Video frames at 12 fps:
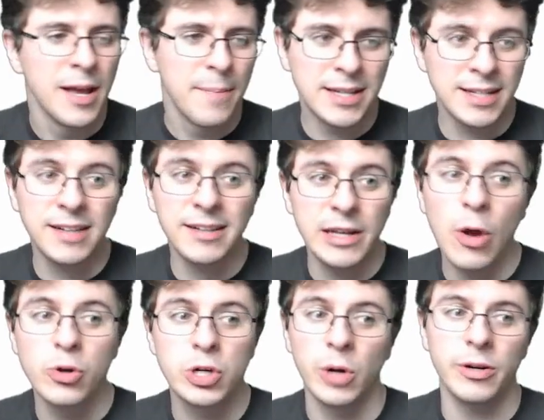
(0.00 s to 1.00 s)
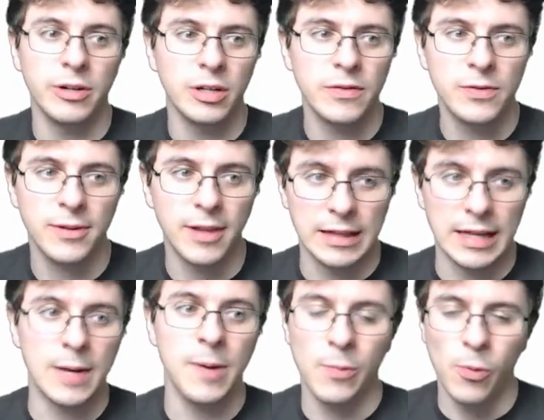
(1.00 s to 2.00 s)
Basically, no Joker nerfs. For a
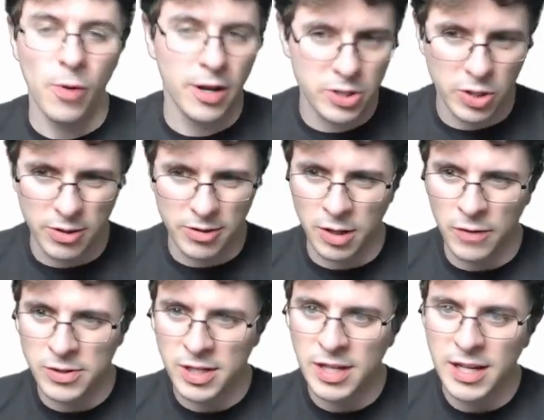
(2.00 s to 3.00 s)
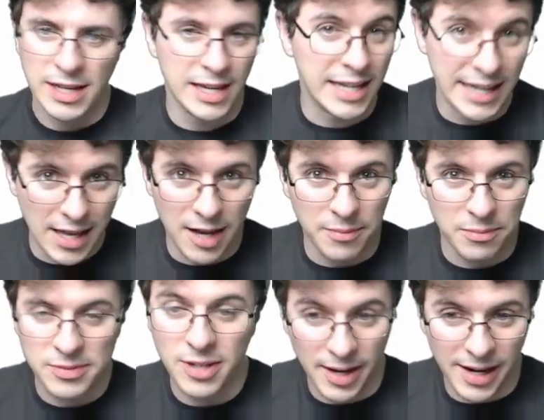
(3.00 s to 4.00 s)
lot of people wanted Joker nerfs, you didn't get them.
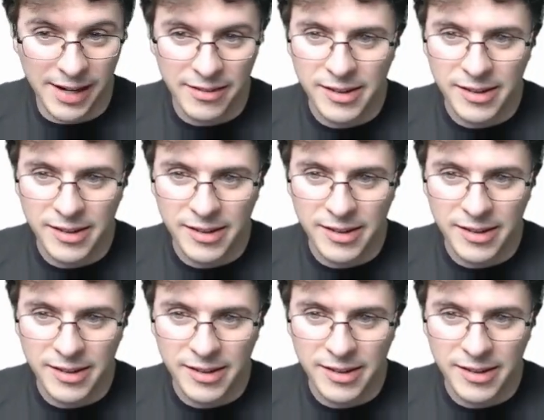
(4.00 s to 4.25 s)
Sorry.